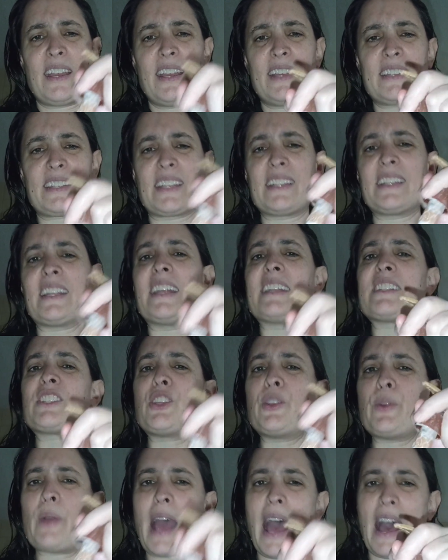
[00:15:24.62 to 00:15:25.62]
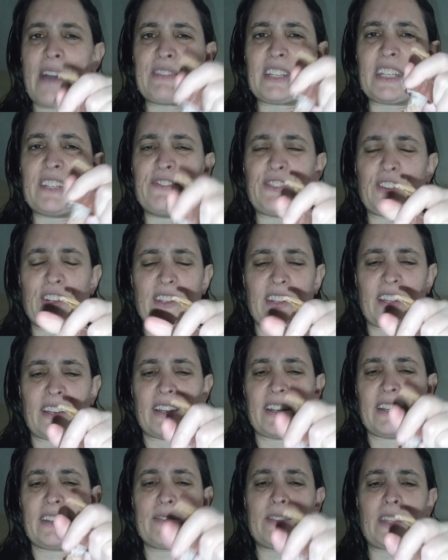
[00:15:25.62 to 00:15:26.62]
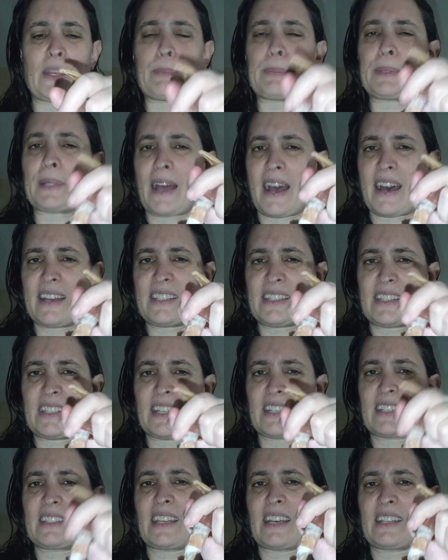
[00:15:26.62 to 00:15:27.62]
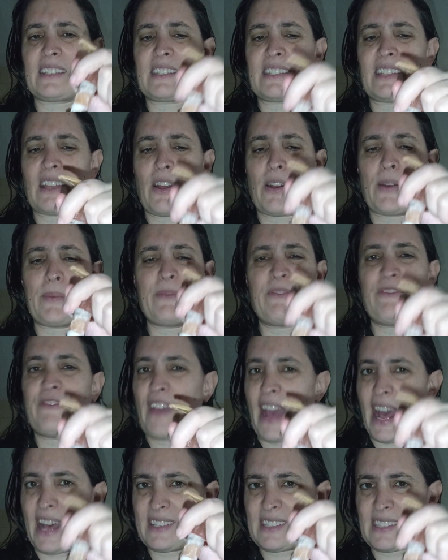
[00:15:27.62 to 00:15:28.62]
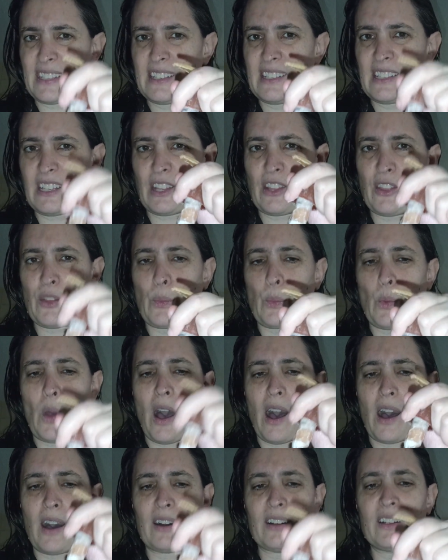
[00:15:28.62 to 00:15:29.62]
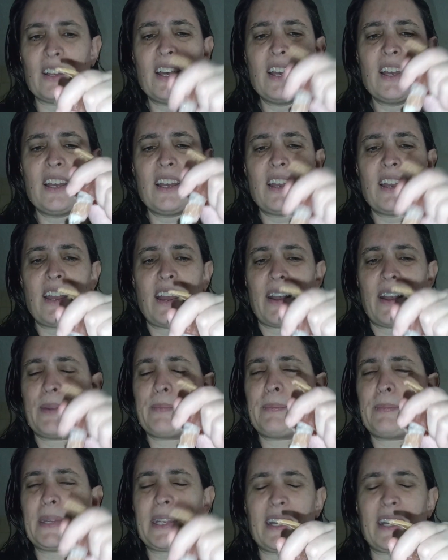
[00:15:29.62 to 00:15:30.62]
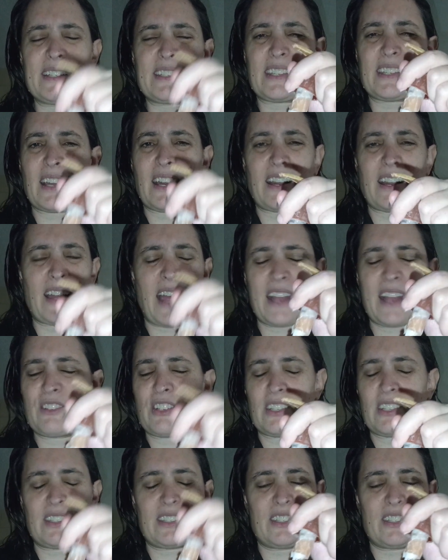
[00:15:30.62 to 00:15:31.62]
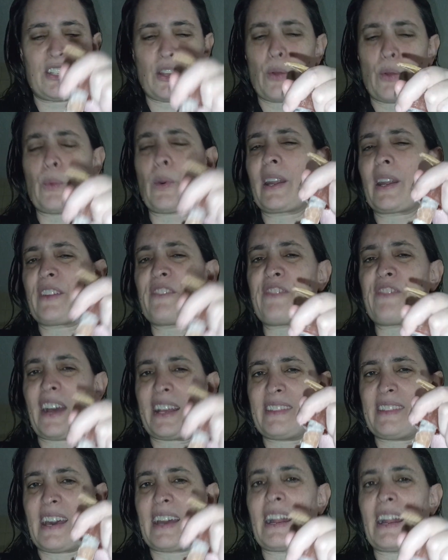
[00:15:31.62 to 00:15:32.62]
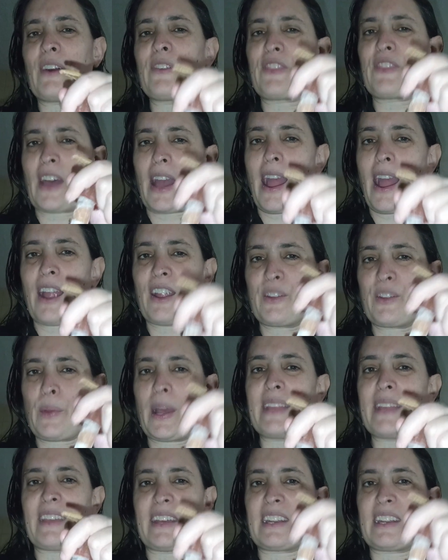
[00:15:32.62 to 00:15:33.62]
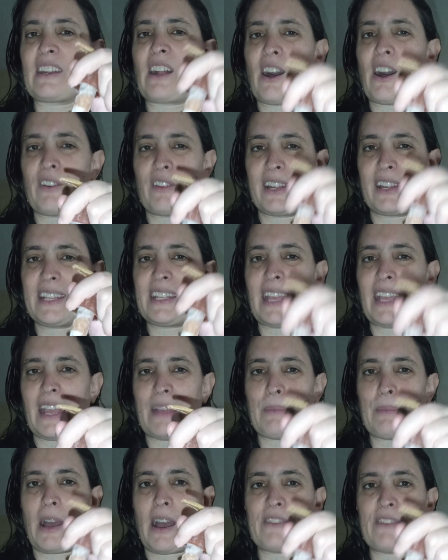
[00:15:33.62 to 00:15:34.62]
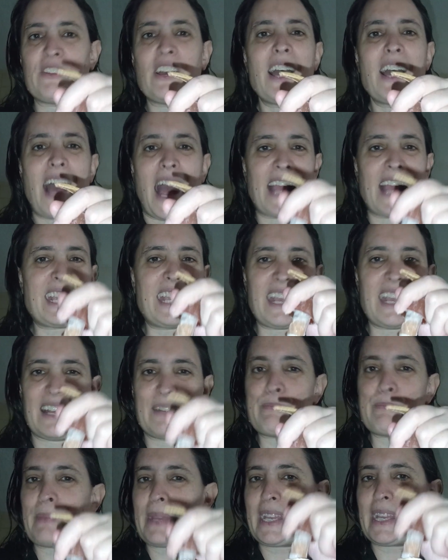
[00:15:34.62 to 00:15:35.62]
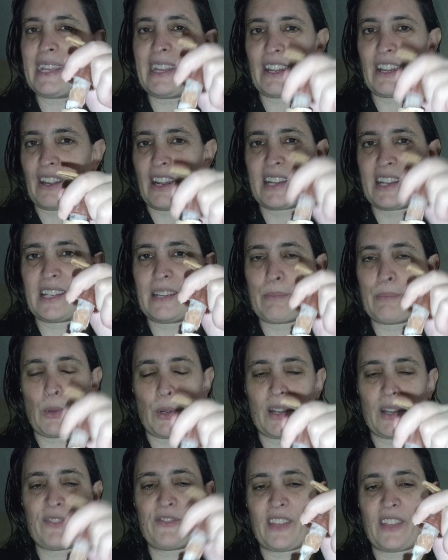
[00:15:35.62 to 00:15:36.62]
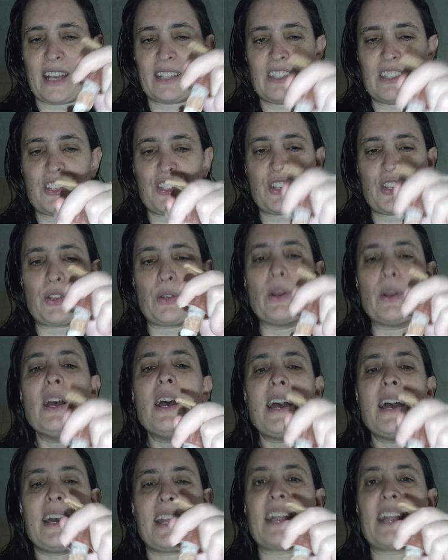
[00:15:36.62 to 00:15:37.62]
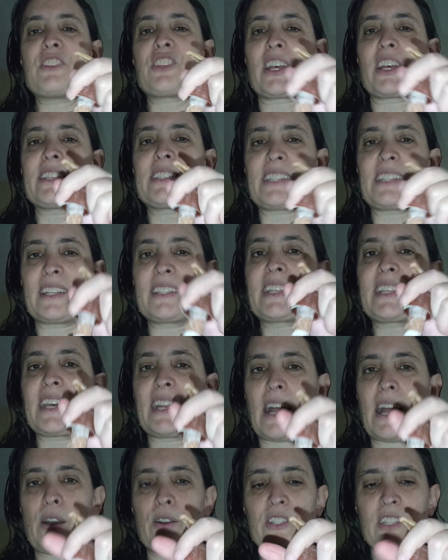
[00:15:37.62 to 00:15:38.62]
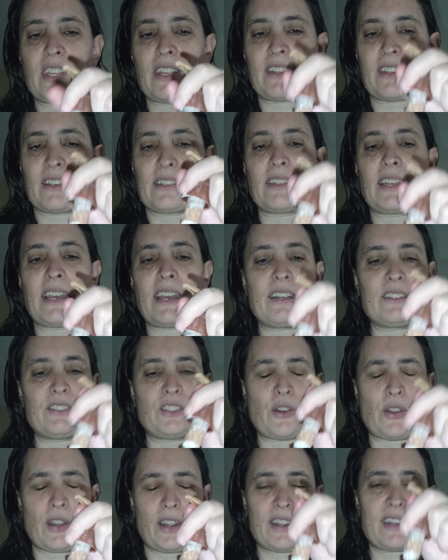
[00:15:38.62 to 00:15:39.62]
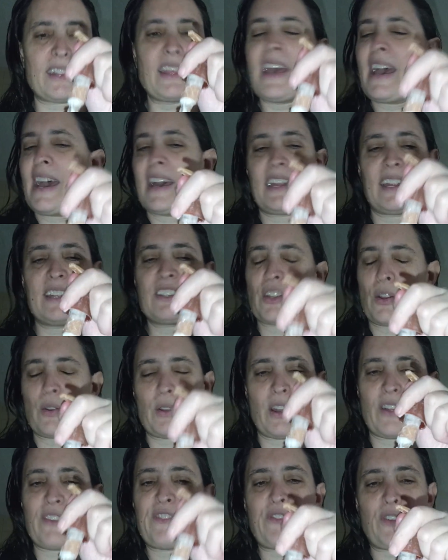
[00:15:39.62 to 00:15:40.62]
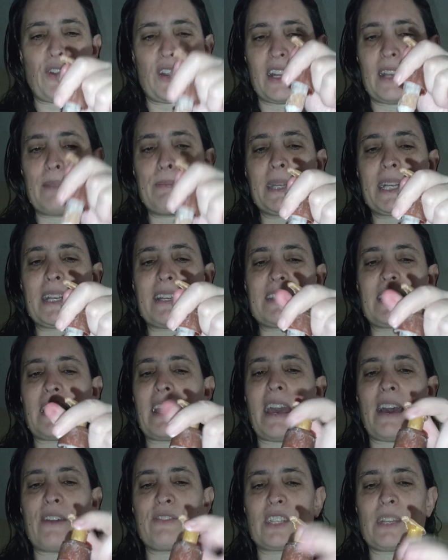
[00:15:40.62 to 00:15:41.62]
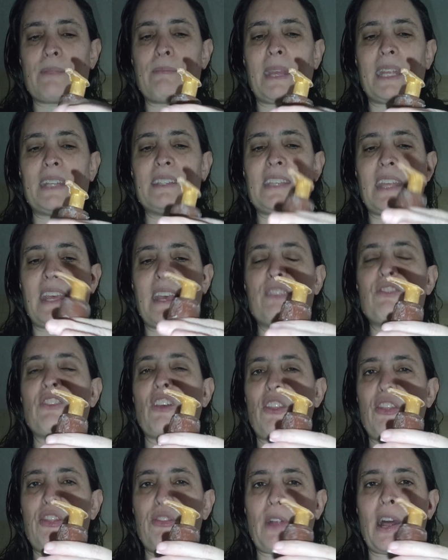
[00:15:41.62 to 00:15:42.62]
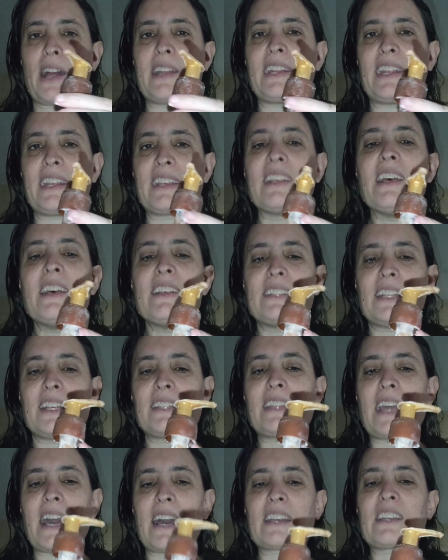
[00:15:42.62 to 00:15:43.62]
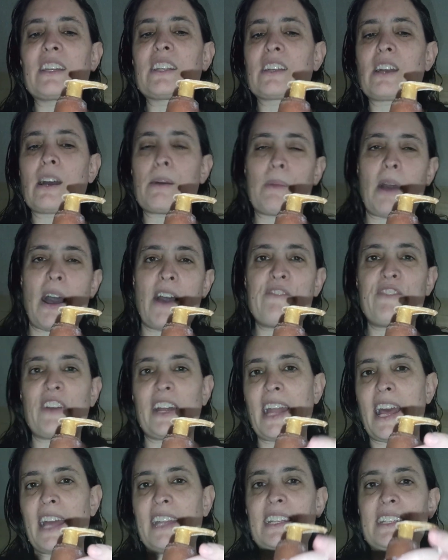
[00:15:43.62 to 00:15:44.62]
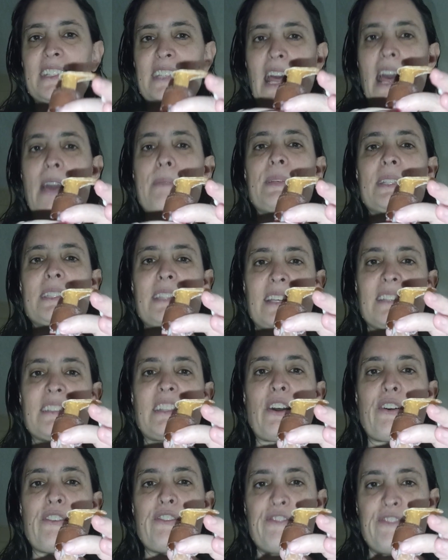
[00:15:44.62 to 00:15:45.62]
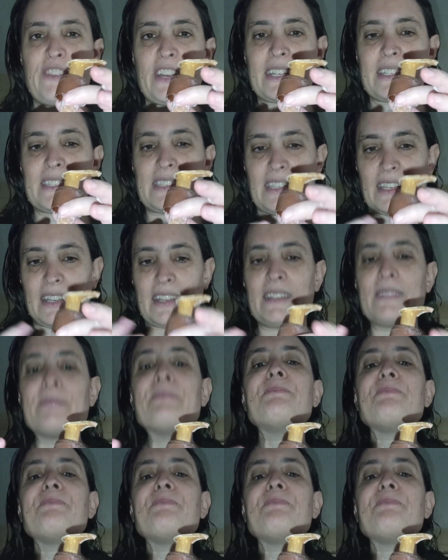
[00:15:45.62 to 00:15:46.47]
Isn't it too heavy for the plastic that's fastened to the wall? because I just don't want to find that out the hard way that it already came off. I can't be here anymore if that's true. And I just said get out to the landlord, and I don't afford it because they have to maintain the threatening that that could come off at any time and that they'll fix it.